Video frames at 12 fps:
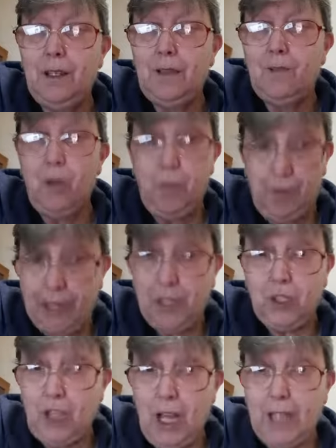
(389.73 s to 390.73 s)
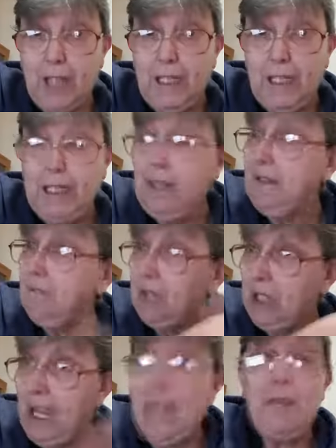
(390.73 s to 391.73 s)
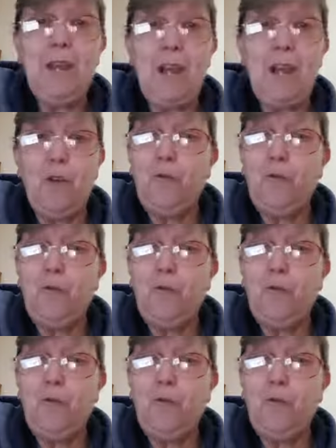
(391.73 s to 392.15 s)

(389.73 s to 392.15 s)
Rebecca Sharkey came out